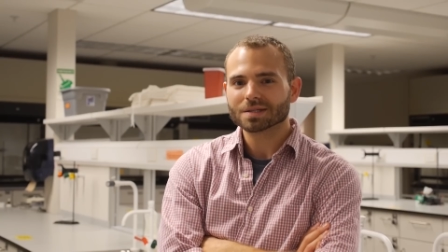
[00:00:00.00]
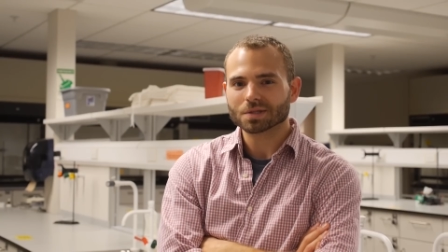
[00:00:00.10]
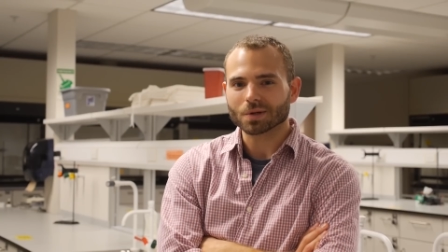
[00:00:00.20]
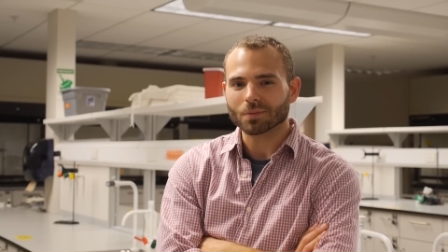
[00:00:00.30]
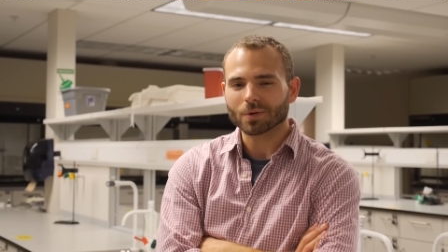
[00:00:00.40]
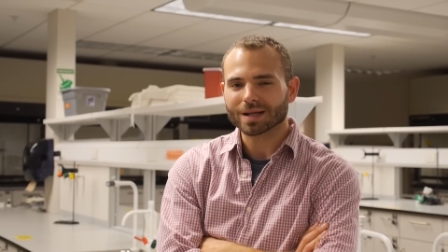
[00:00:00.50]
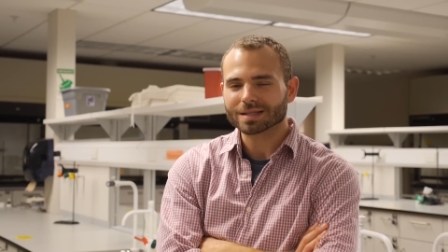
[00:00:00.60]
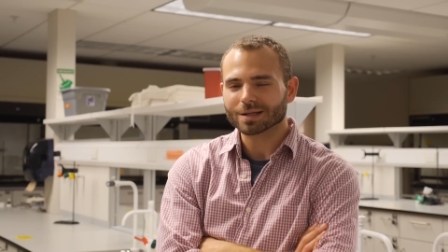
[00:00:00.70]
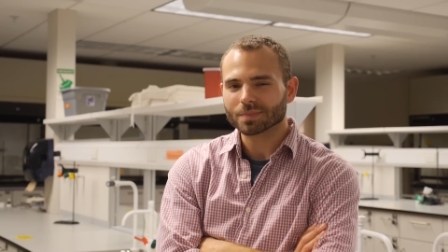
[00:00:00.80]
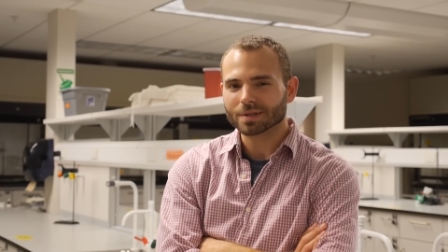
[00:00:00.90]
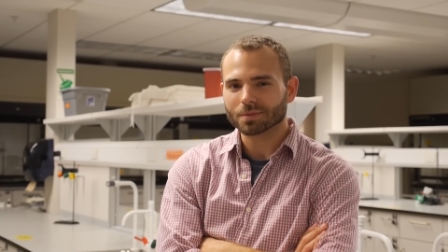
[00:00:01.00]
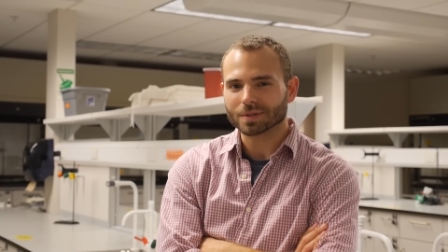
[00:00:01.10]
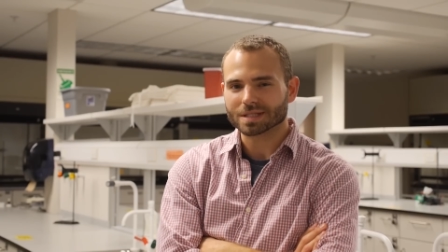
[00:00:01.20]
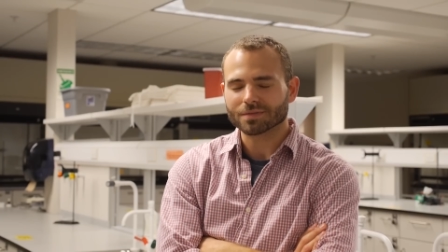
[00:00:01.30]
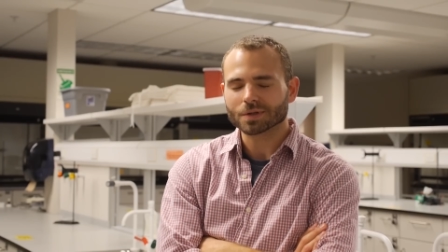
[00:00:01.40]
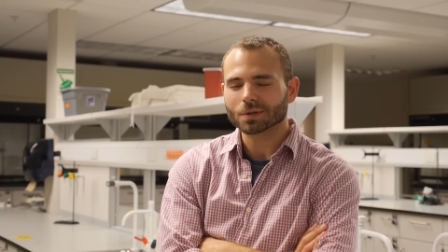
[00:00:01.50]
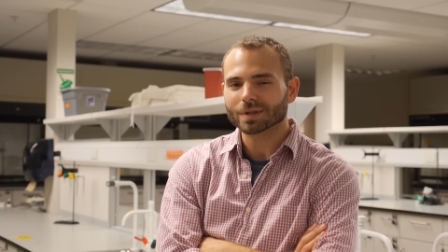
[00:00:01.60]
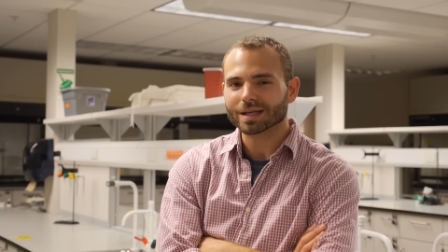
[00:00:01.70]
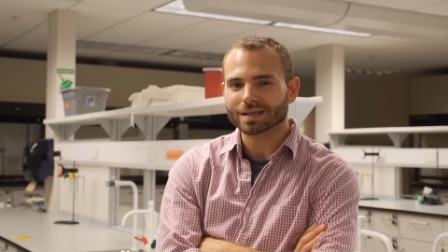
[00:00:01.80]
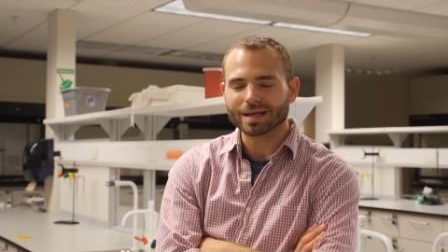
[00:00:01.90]
So what I tell people is that if you don't
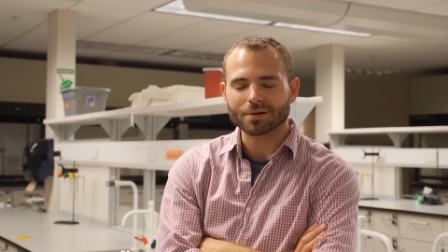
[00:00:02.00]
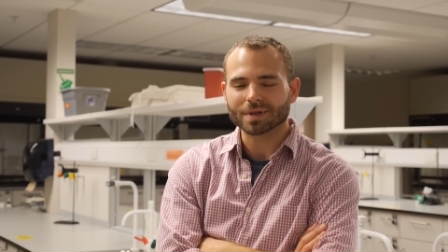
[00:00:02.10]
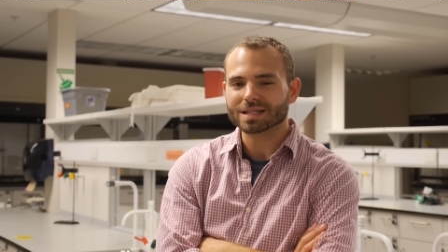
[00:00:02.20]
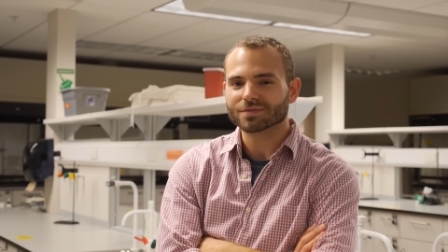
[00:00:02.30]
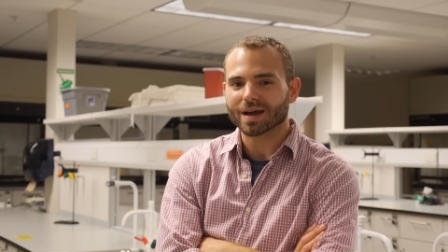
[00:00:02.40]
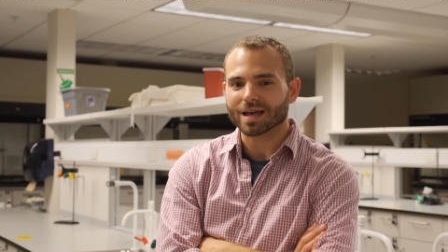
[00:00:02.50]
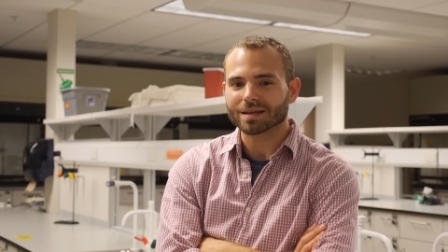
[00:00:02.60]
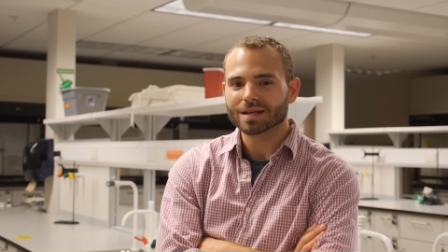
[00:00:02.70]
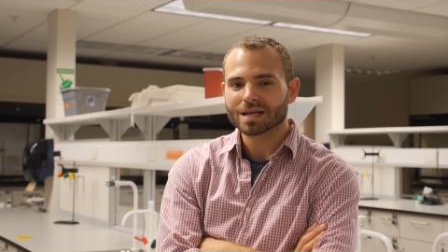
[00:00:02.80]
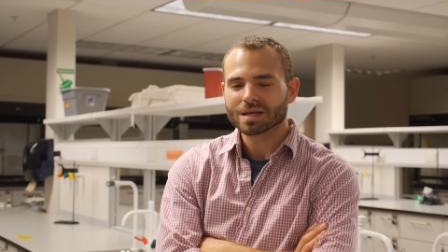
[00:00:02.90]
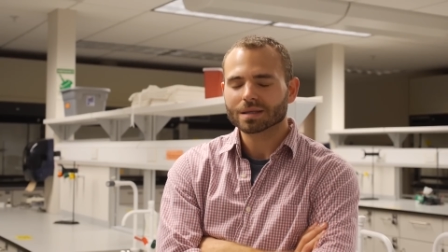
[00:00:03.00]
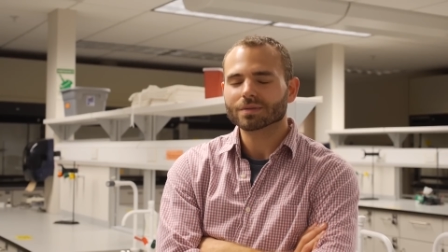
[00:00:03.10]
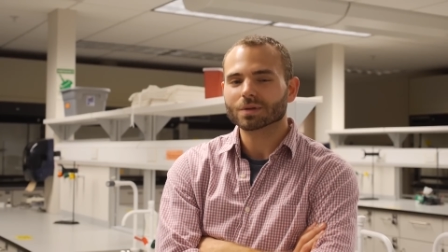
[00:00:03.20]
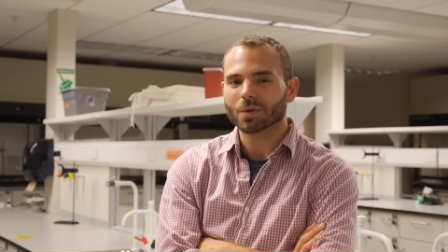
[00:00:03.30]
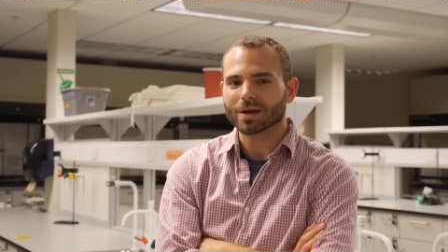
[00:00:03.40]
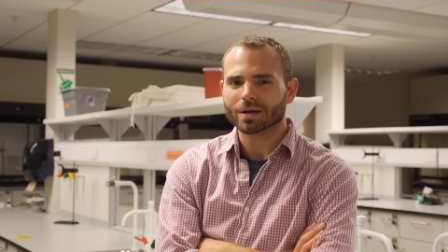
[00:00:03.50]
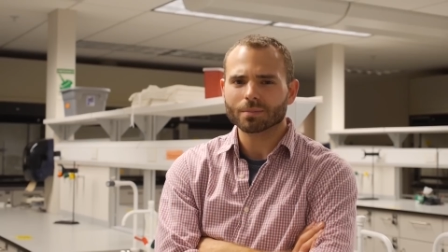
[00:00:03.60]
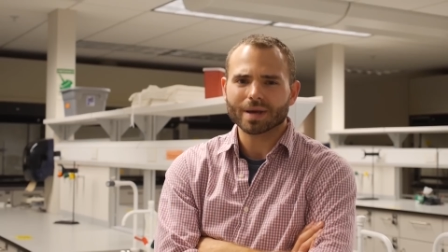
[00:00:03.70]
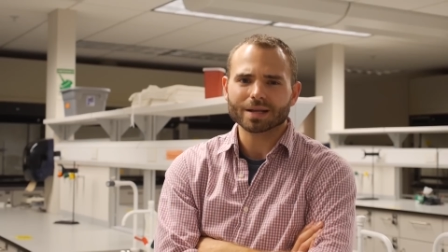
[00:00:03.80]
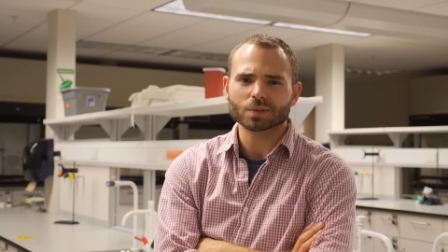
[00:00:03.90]
like it now, that's fine. Give it a while,
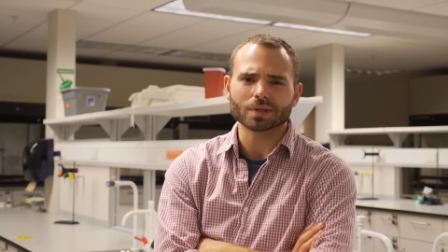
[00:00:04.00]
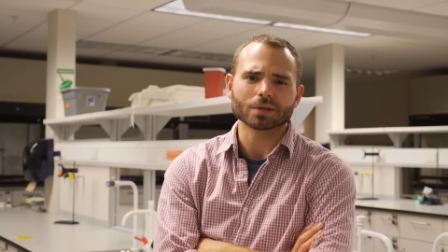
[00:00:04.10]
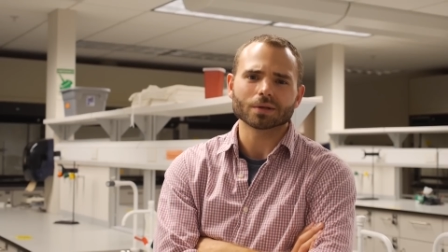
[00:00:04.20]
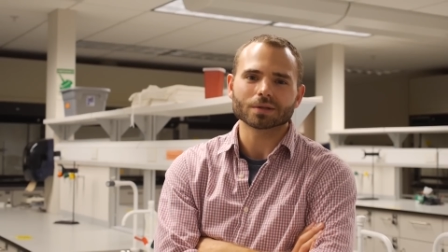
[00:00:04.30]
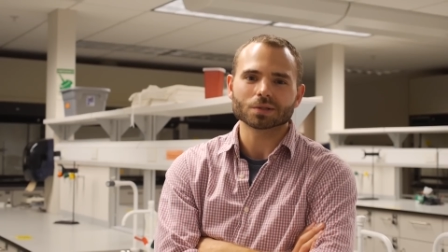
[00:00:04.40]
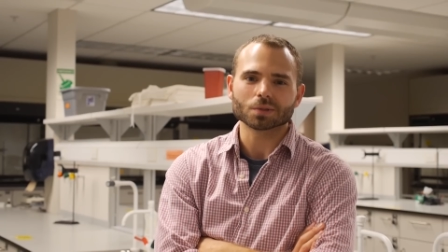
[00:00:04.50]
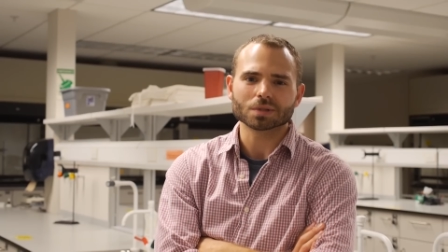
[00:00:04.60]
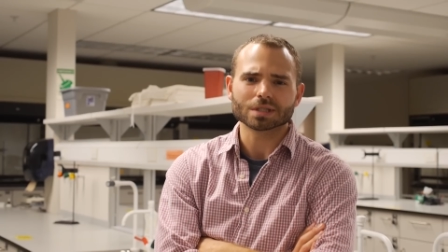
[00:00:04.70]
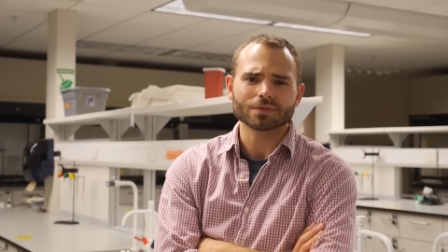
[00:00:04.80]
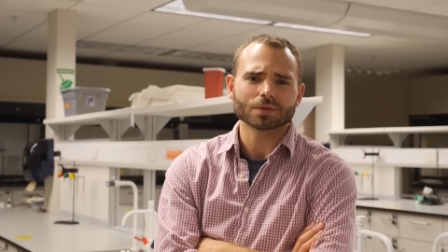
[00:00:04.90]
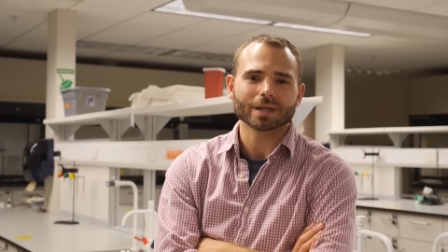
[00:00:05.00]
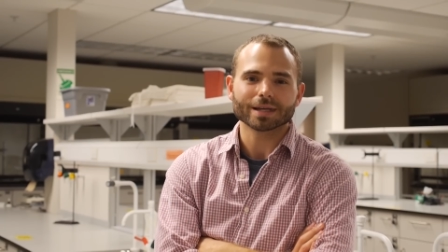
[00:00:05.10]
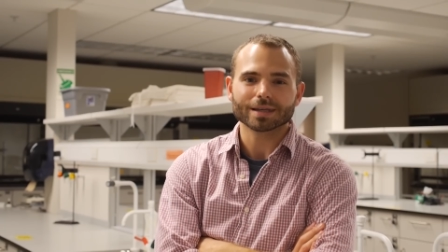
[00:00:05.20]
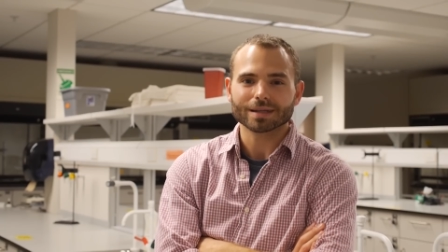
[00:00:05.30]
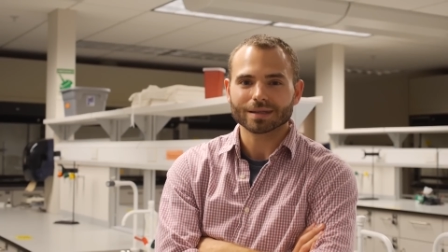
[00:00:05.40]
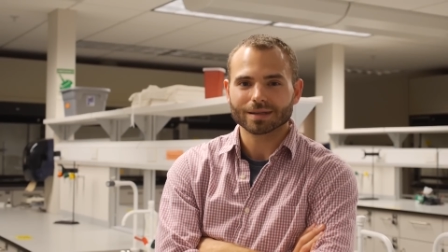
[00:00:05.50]
come back to it in a year or two, see if you like it.